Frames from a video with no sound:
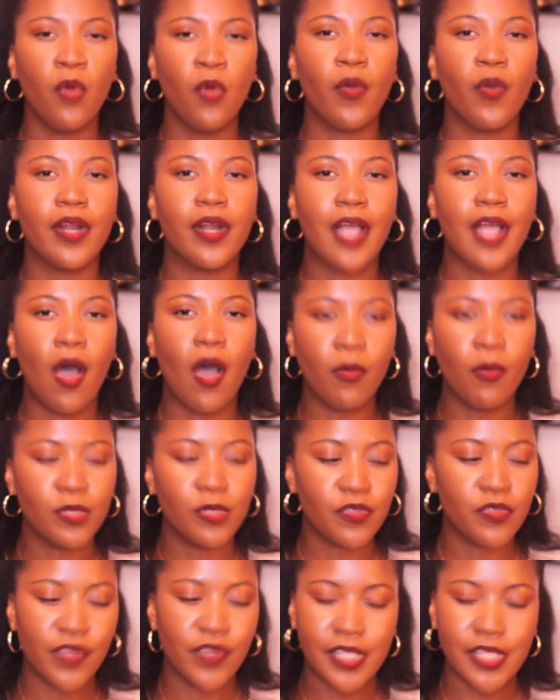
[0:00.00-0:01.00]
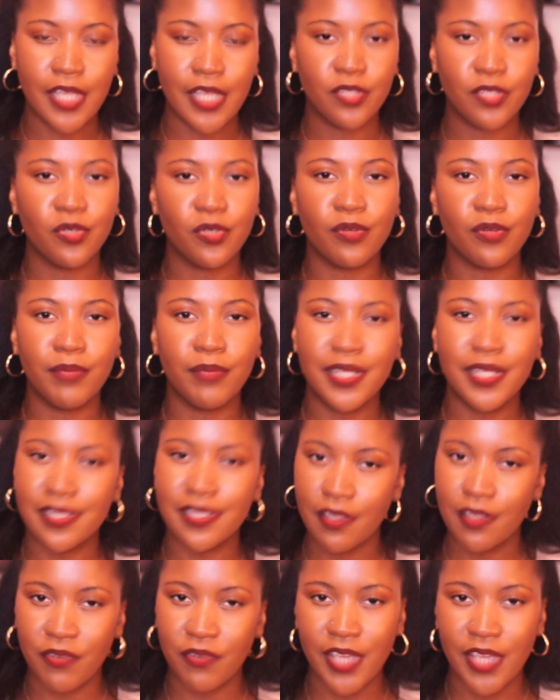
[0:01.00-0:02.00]
where it almost feels like you're being
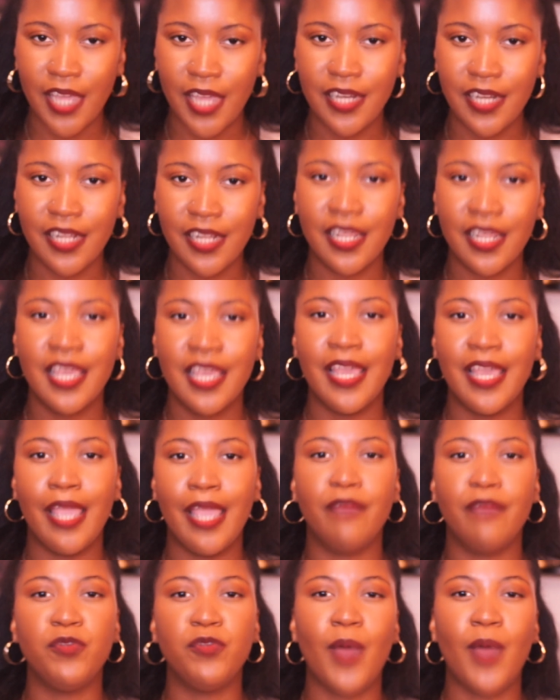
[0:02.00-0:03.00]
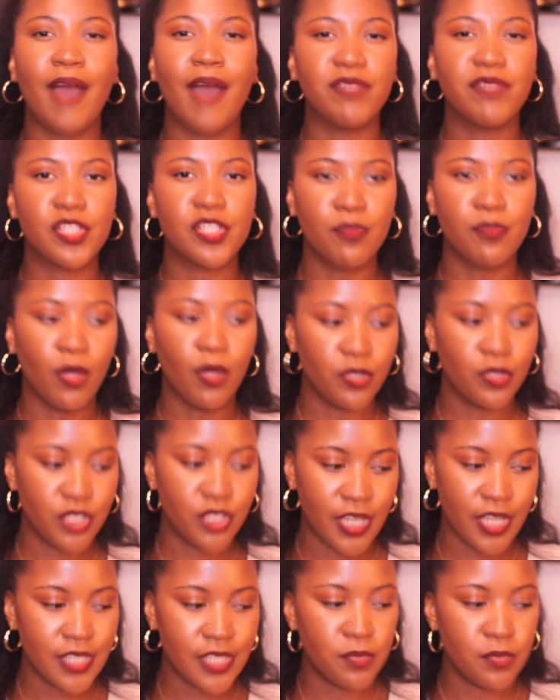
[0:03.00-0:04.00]
suffocated if you have a smaller
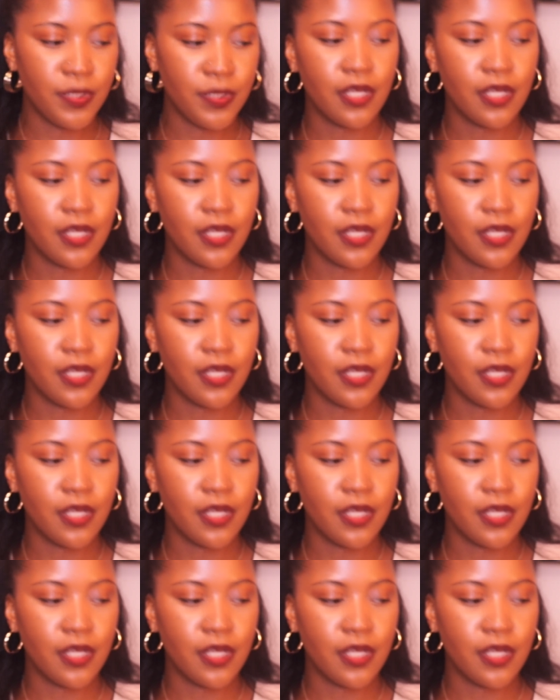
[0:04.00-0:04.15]
chest.